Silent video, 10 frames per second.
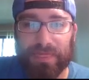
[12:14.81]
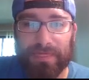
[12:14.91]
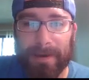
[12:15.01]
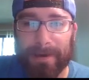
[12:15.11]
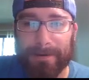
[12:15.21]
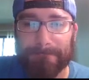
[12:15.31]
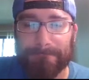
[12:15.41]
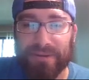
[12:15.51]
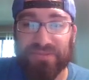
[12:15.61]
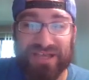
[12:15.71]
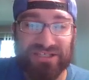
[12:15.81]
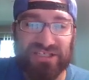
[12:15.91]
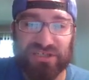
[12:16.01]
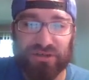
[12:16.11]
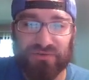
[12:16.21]
But that's
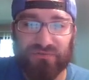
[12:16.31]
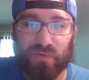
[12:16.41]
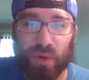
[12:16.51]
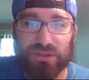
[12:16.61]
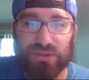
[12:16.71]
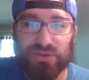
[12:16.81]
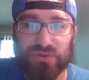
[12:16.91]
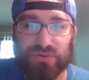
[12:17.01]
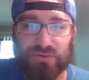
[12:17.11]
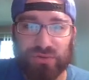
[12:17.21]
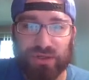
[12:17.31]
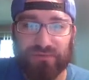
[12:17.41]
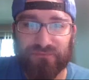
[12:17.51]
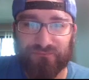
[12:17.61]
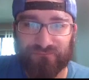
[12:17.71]
still for 1, 2, 3,
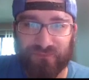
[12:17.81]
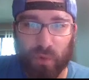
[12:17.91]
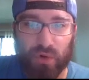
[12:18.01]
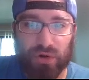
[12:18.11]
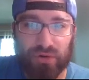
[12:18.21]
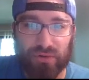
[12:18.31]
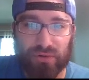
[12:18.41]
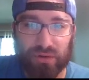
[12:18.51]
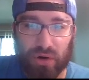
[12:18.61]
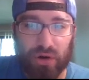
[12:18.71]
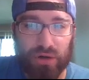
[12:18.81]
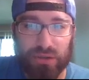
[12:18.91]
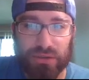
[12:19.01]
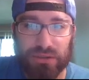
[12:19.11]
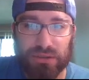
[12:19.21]
4
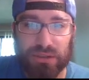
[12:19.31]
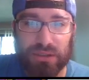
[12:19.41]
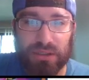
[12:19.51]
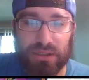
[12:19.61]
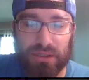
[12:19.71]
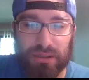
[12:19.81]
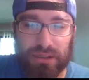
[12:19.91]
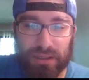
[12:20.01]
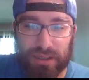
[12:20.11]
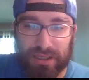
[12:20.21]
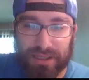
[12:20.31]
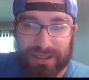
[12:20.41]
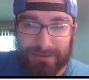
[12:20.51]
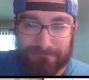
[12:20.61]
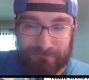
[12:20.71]
cards
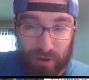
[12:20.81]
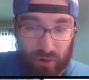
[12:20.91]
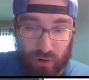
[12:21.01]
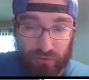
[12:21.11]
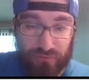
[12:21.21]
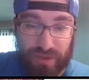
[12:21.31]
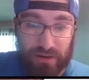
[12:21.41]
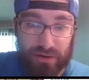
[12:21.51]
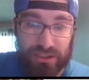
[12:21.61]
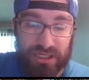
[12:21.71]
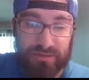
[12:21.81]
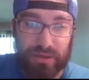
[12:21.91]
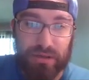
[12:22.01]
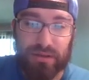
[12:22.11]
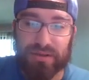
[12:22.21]
that are all from that archetype,
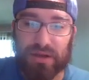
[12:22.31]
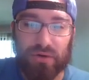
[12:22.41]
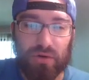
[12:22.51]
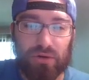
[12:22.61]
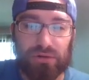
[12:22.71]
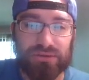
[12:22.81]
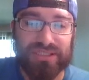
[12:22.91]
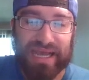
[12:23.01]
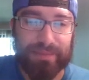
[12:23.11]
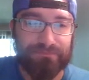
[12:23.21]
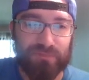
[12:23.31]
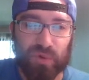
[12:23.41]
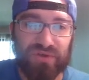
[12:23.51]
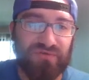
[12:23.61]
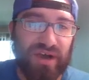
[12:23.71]
that are all top
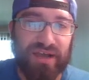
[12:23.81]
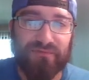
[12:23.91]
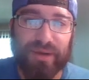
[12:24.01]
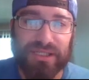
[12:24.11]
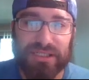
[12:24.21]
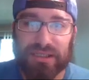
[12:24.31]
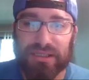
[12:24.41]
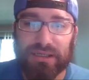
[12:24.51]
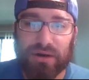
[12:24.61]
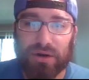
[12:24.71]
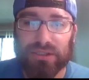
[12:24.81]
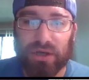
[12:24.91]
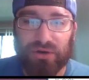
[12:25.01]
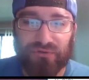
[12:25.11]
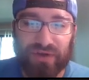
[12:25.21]
25 best-selling cards
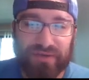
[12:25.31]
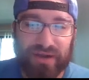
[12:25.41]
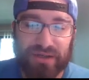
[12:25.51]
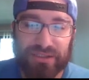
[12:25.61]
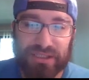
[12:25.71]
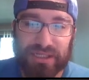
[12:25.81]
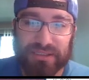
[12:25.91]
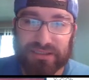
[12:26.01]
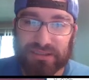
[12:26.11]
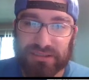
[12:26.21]
under $5 or less.